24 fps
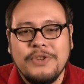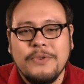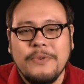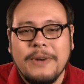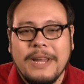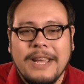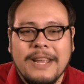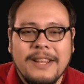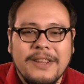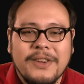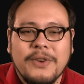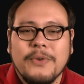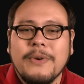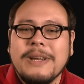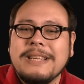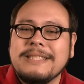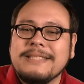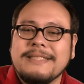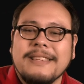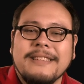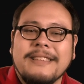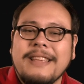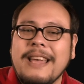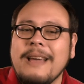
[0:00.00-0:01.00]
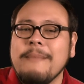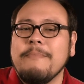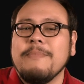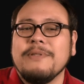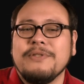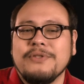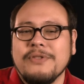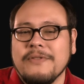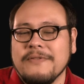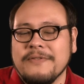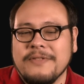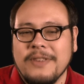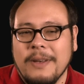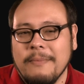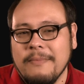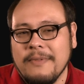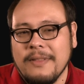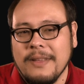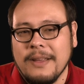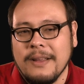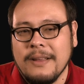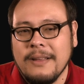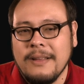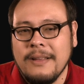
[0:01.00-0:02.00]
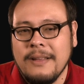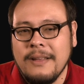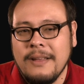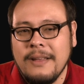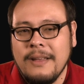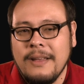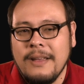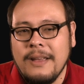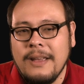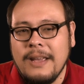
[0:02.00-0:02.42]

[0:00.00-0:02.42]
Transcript: As you increase the temperature of something,